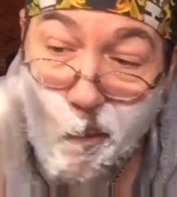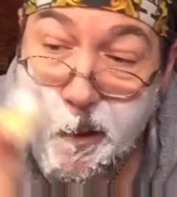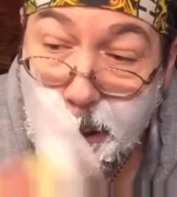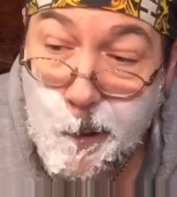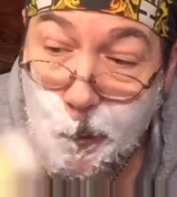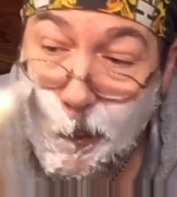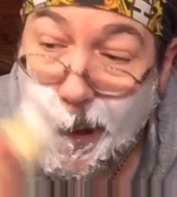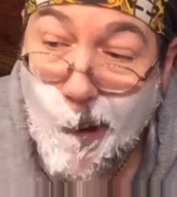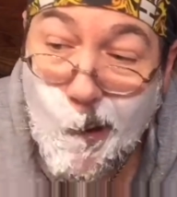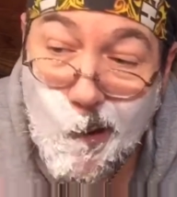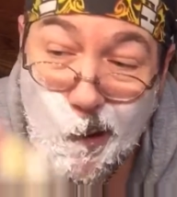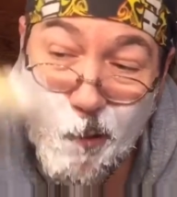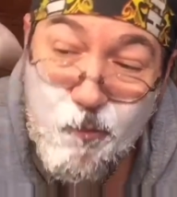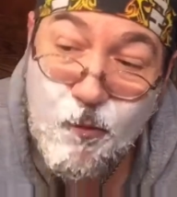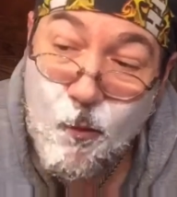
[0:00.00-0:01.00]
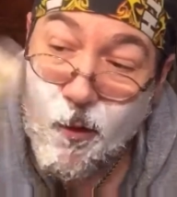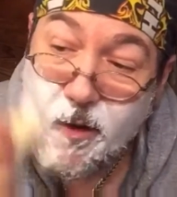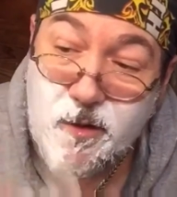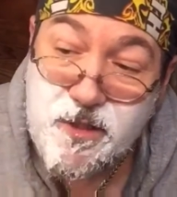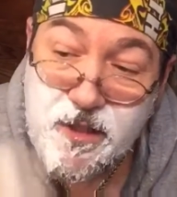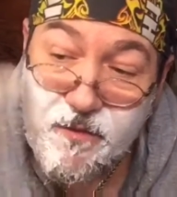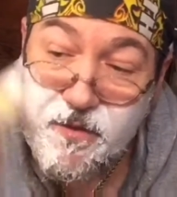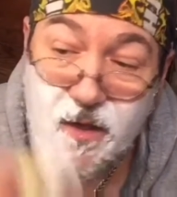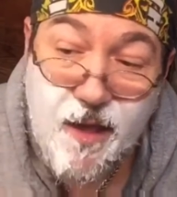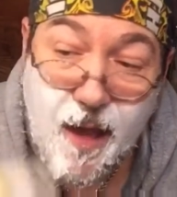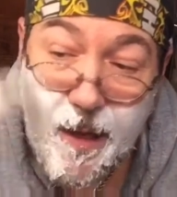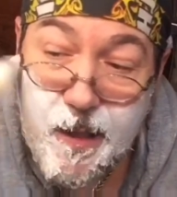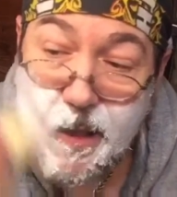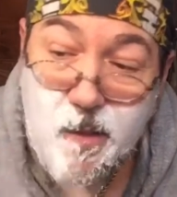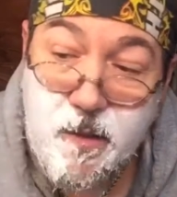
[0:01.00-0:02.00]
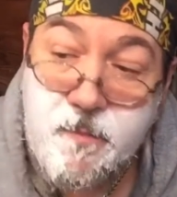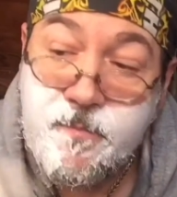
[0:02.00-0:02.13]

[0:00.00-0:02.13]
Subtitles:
do it. Go for it. See if you like it.